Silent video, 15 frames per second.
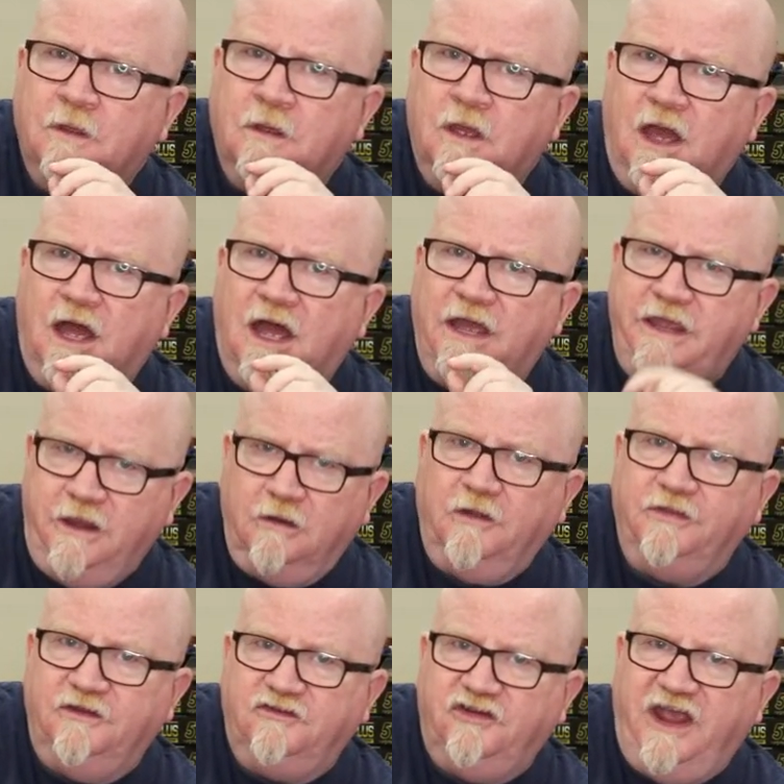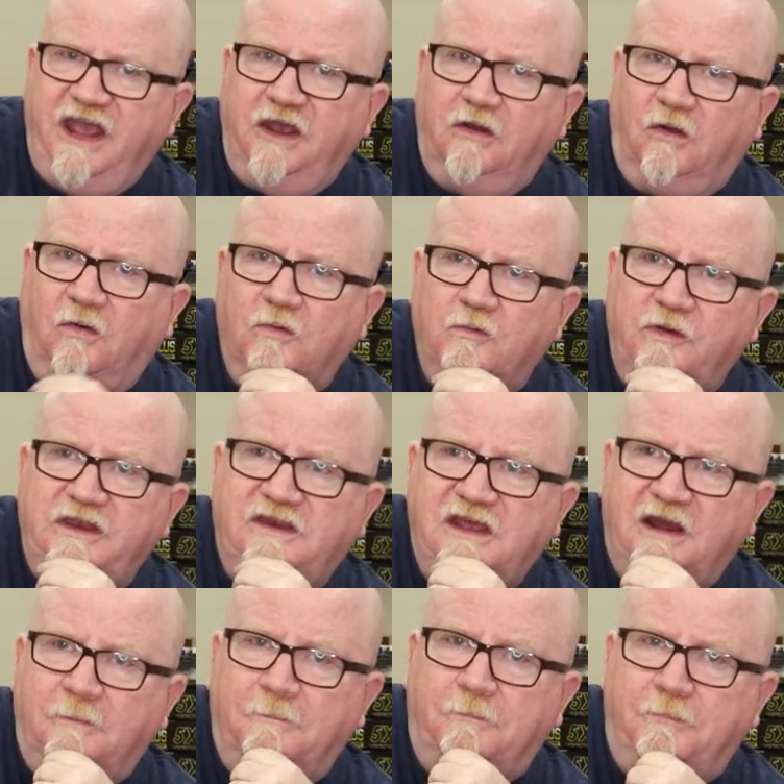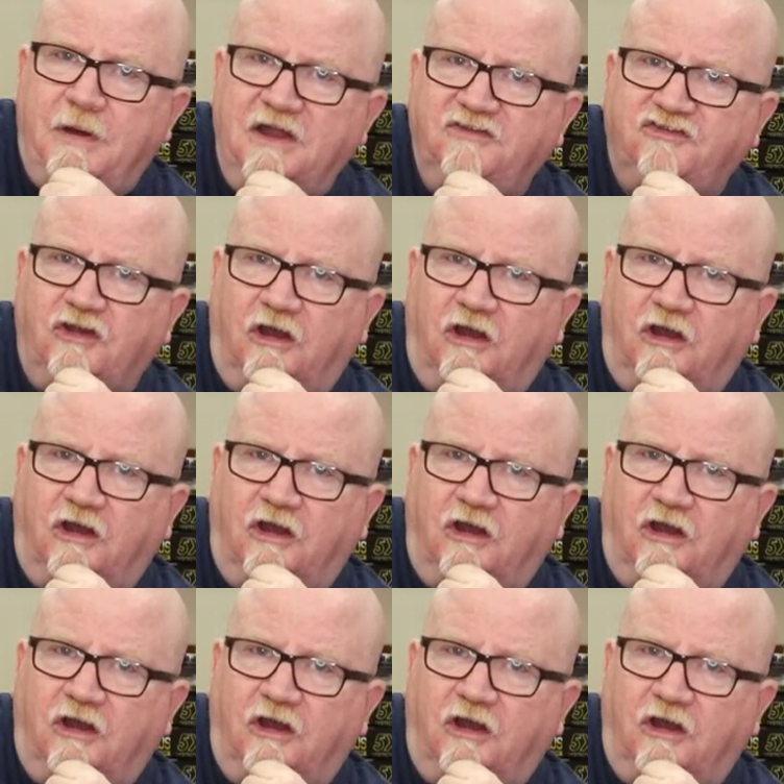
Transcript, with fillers: uh, here on the channel, we did a bunch